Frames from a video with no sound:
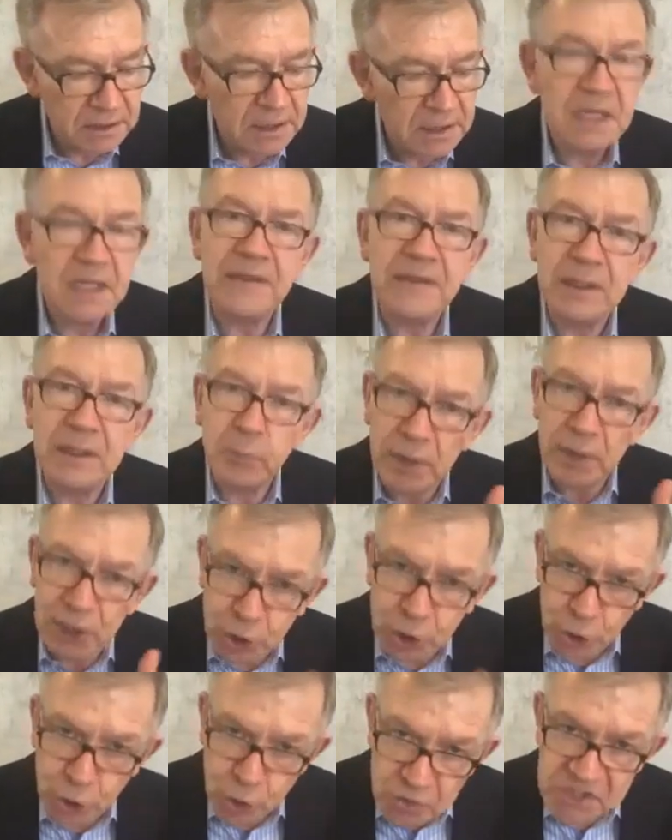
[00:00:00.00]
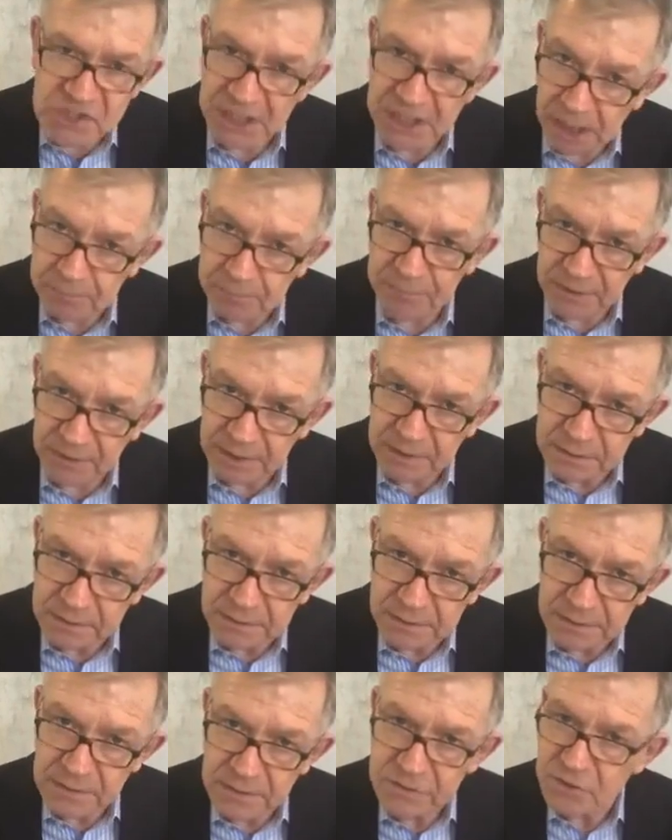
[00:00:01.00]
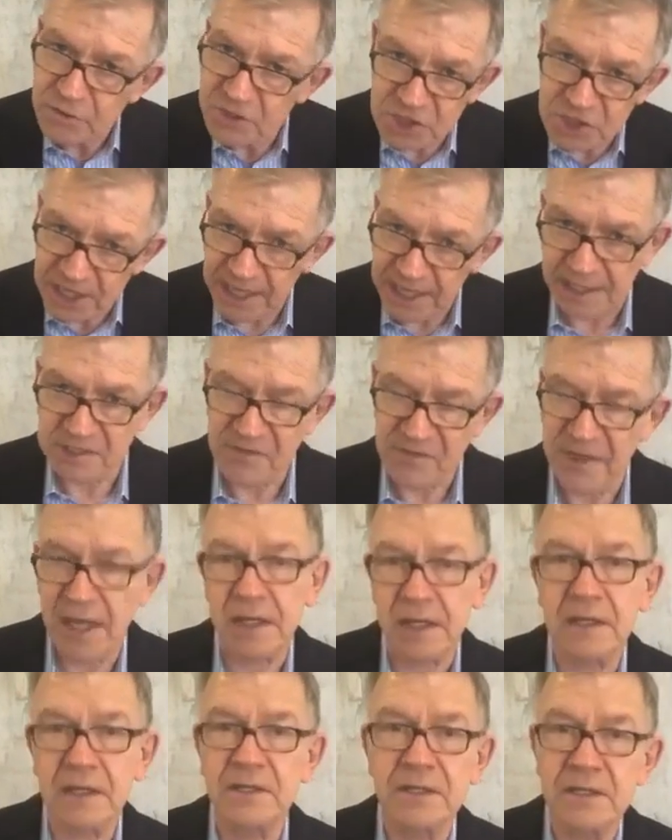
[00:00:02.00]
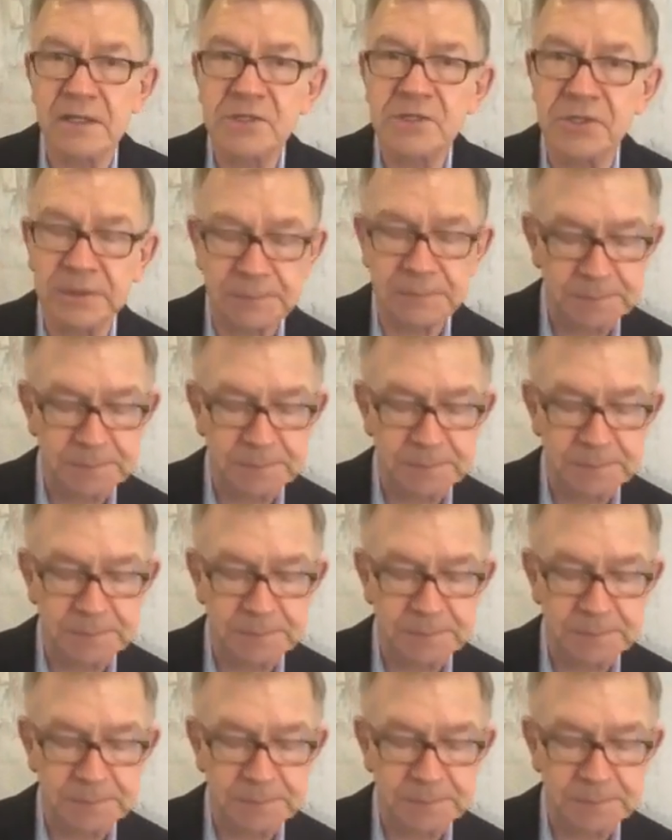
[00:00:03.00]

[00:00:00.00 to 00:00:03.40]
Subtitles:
then we do something to change that condition.